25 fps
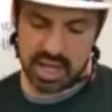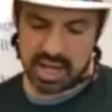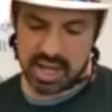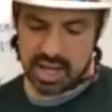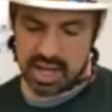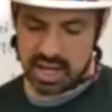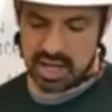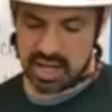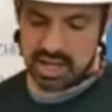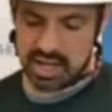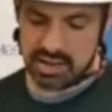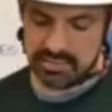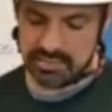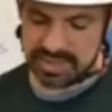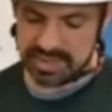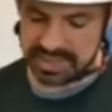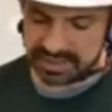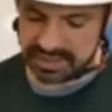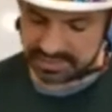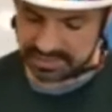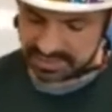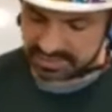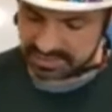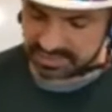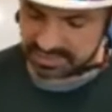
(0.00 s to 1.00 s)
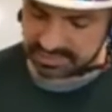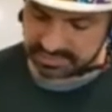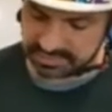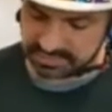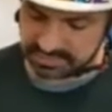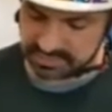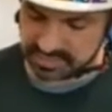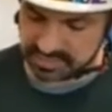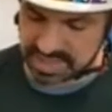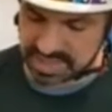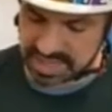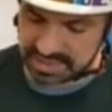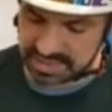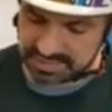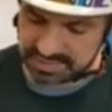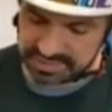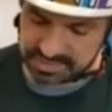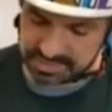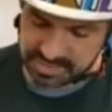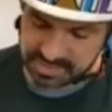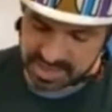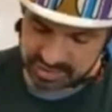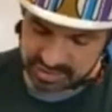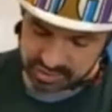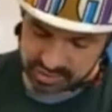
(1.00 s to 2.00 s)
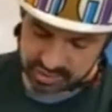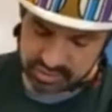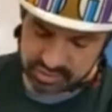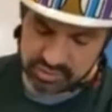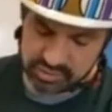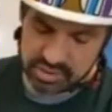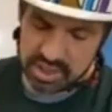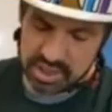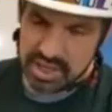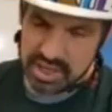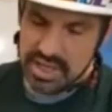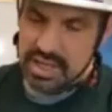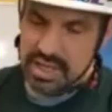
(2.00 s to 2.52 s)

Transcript: uh, because it's asymmetrical.